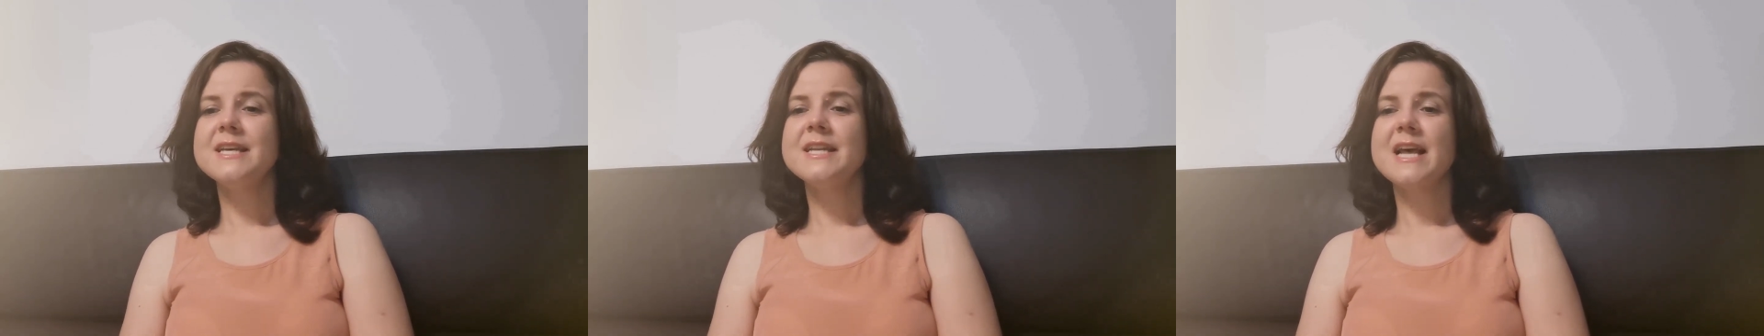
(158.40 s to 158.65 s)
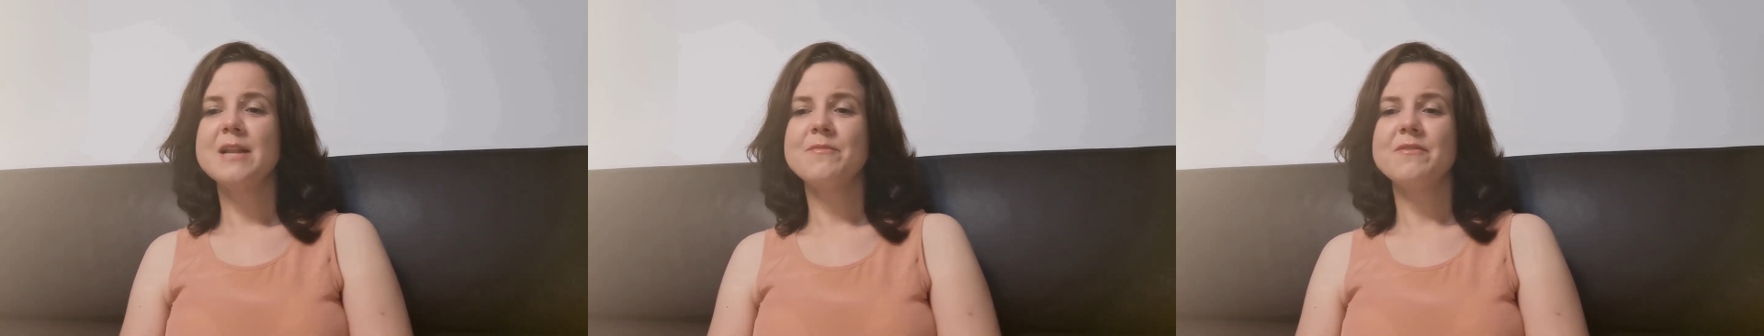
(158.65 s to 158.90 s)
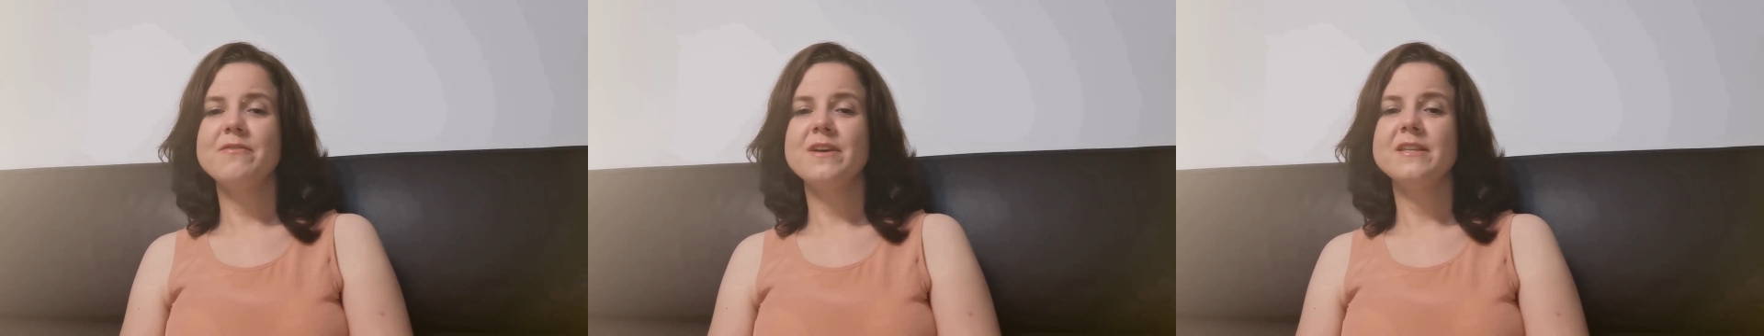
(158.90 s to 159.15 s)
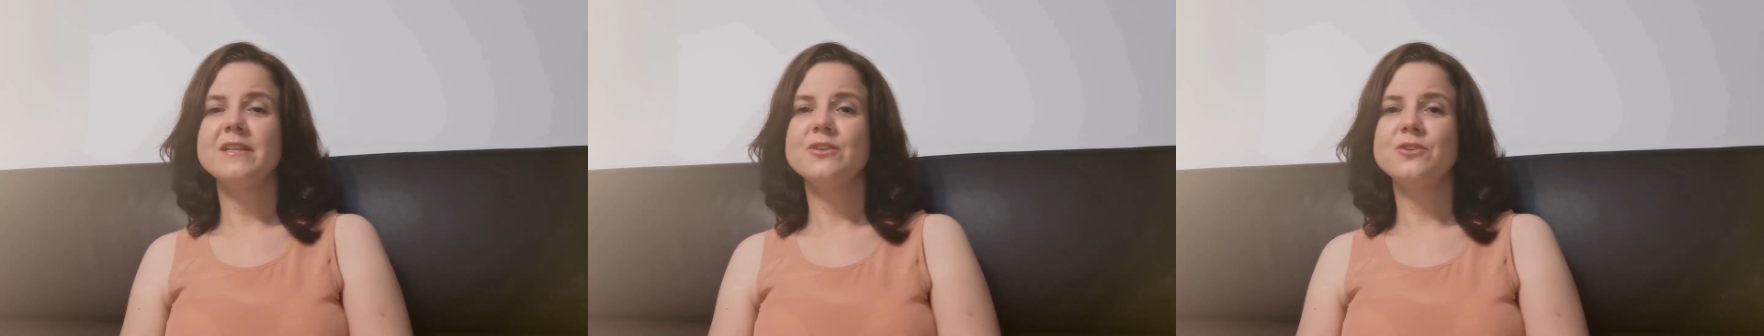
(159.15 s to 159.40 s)
This can help
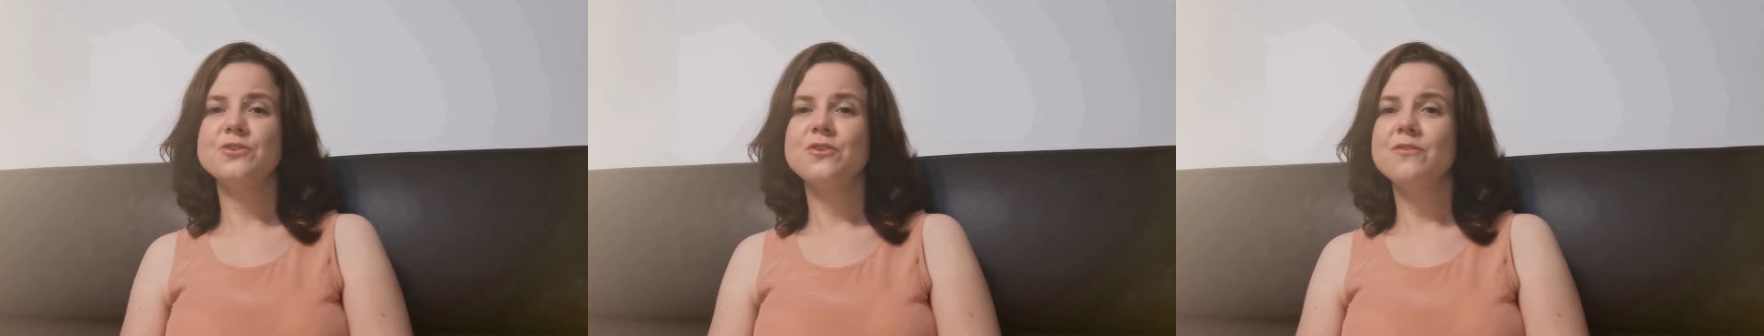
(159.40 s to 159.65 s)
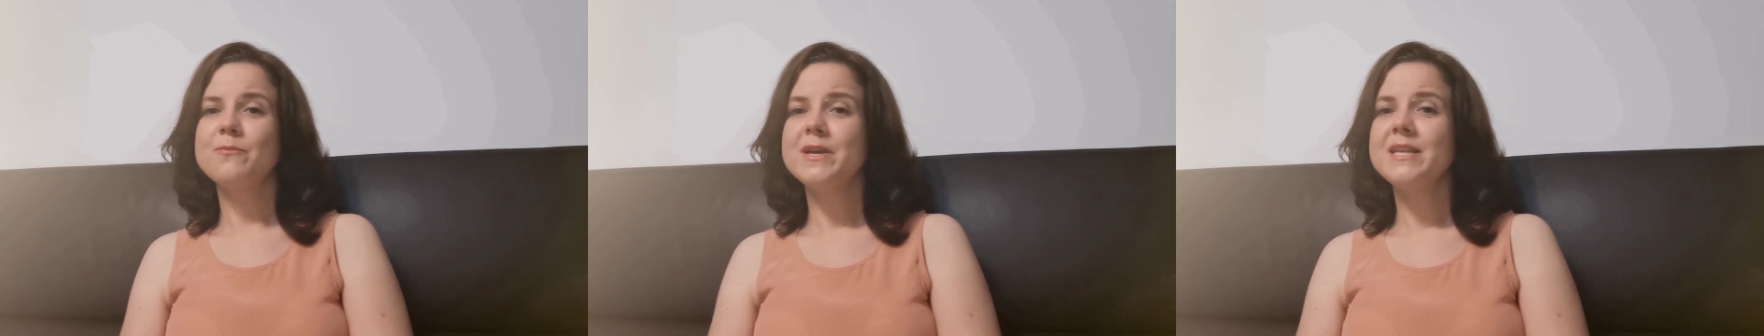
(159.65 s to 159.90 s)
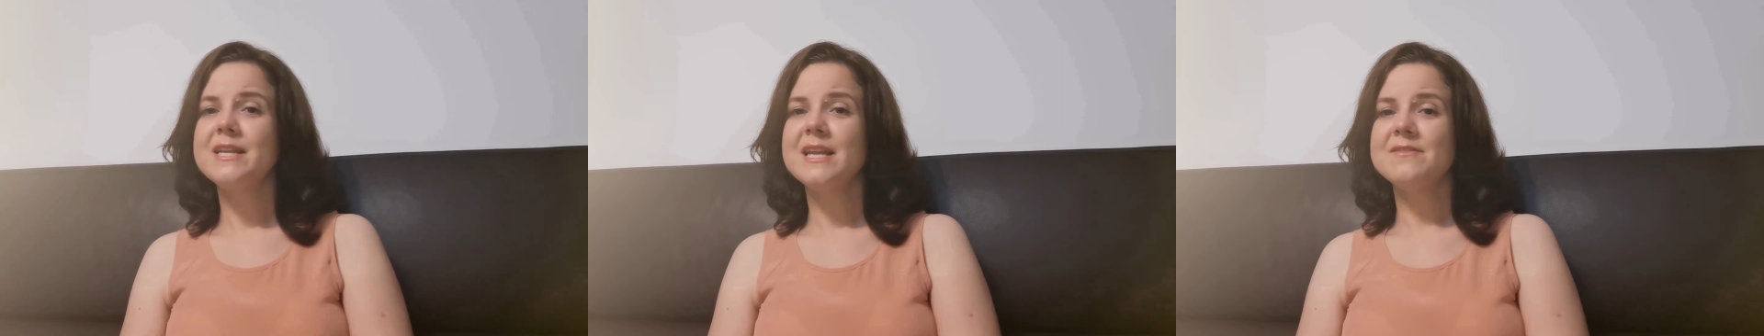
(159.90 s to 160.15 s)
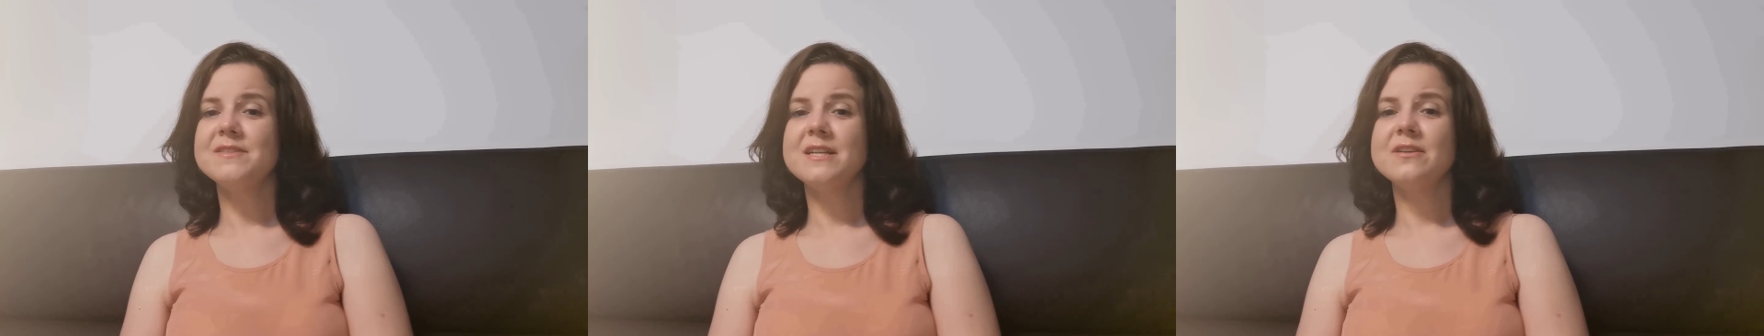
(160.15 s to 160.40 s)
prevent and control
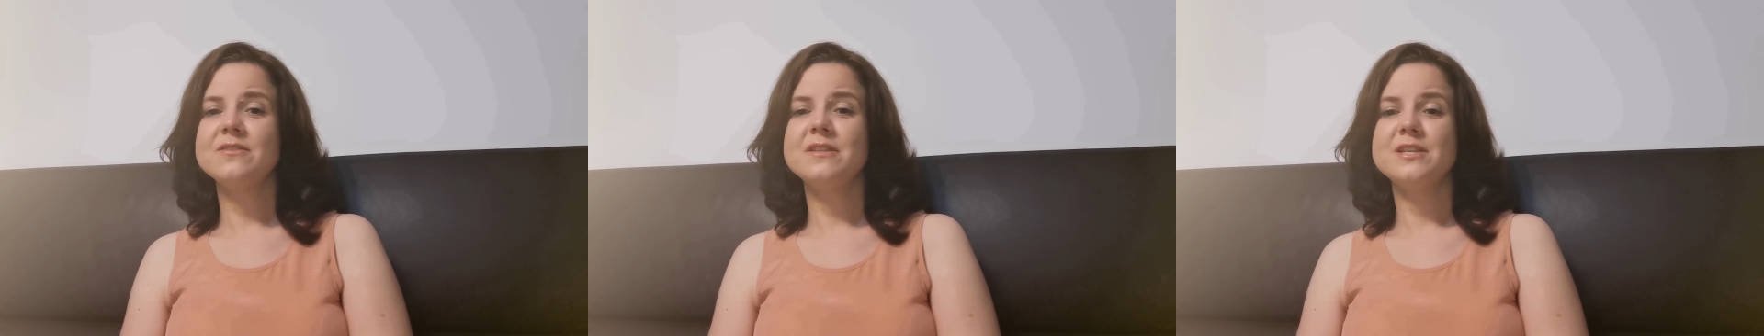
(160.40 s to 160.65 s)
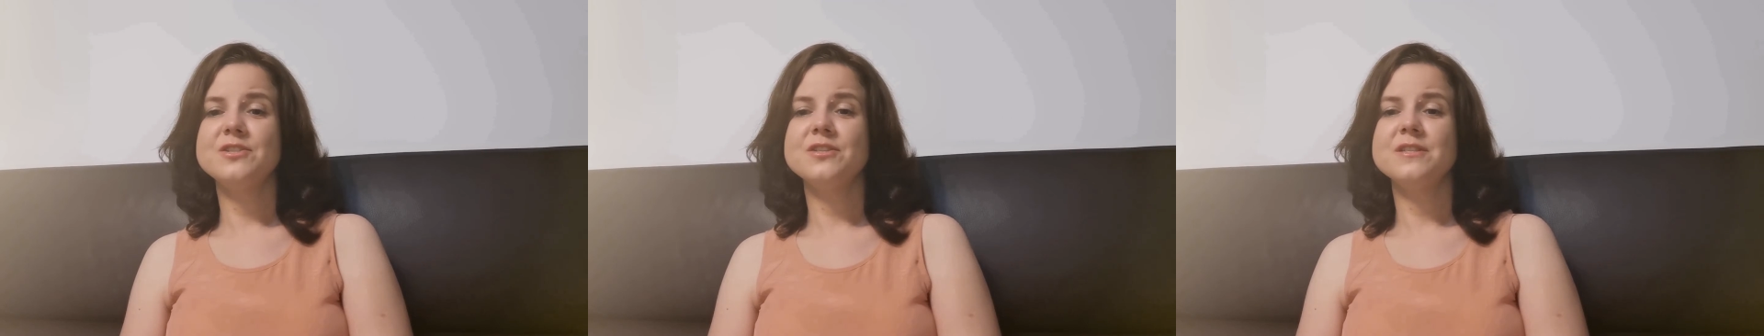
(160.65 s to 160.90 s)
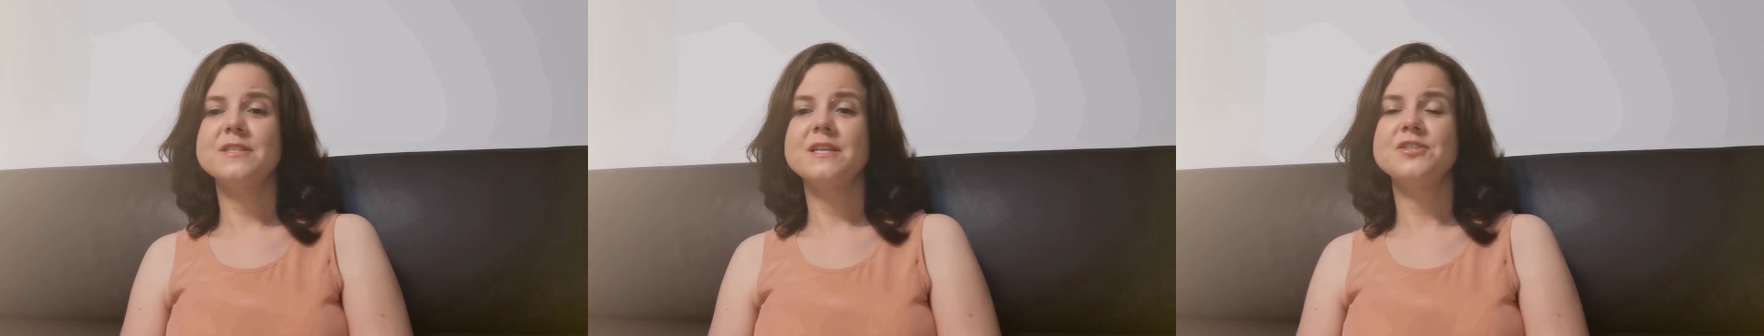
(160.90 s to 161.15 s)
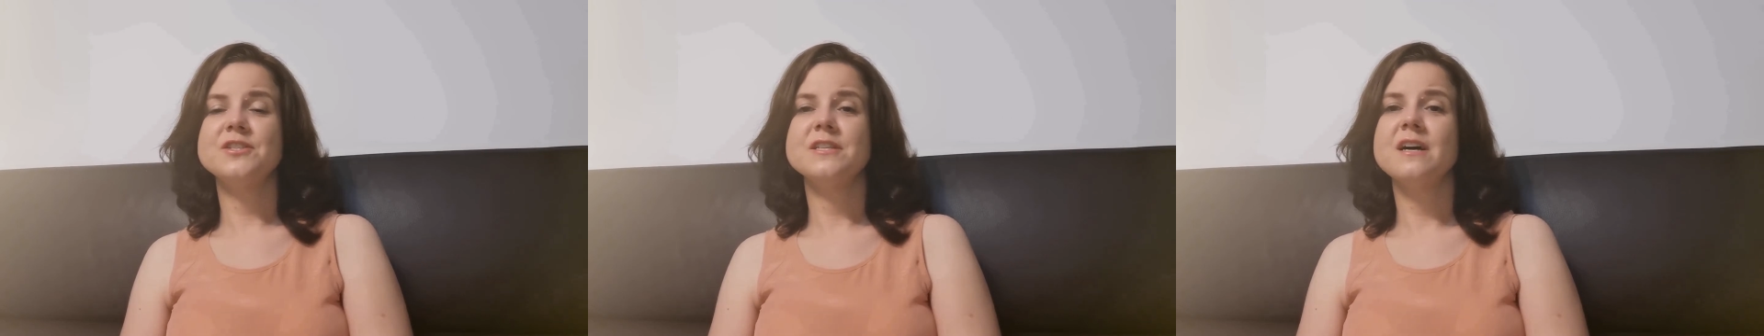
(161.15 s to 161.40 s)
many lifestyle conditions
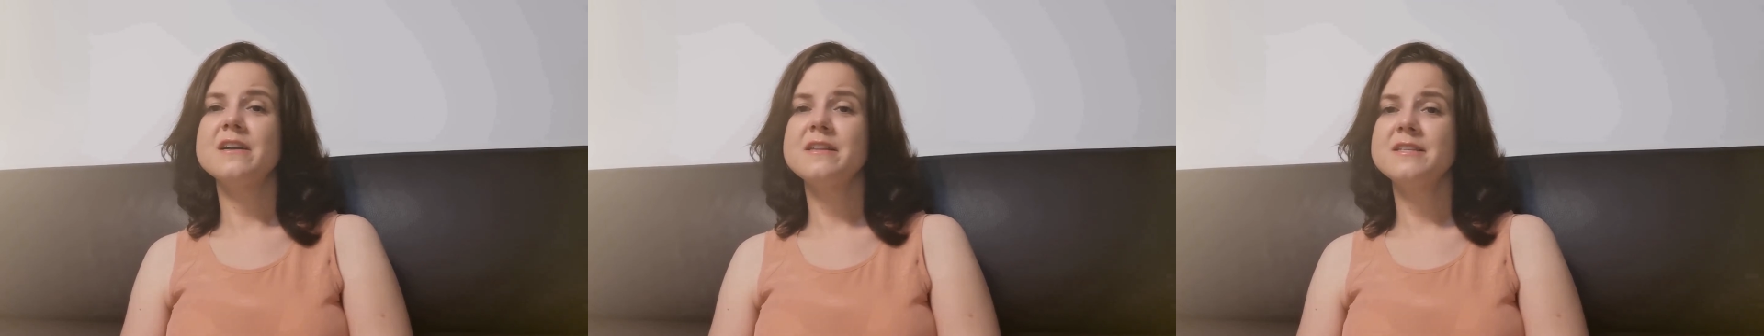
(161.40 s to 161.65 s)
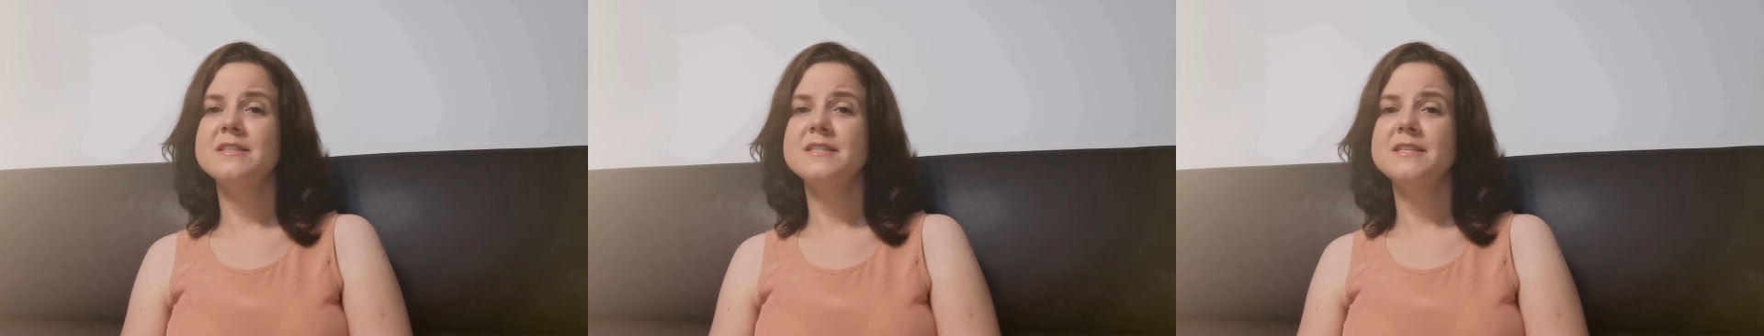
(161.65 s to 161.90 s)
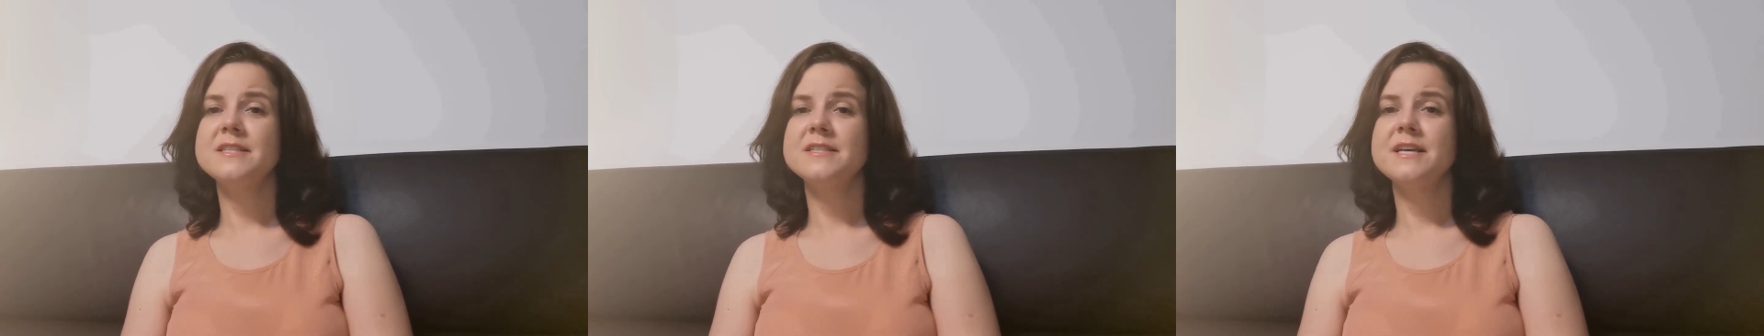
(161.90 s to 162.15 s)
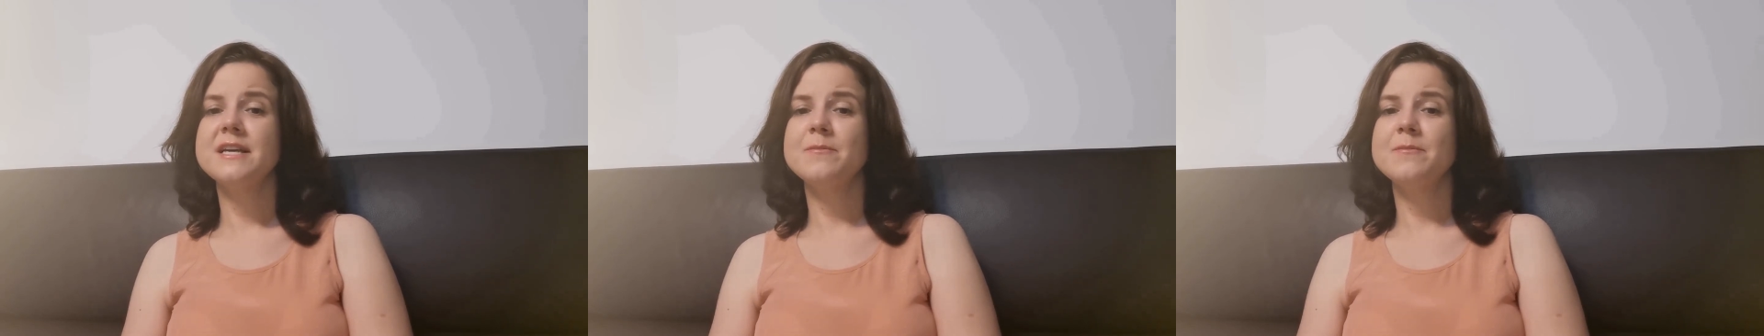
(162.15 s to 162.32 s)
such as heart diseases,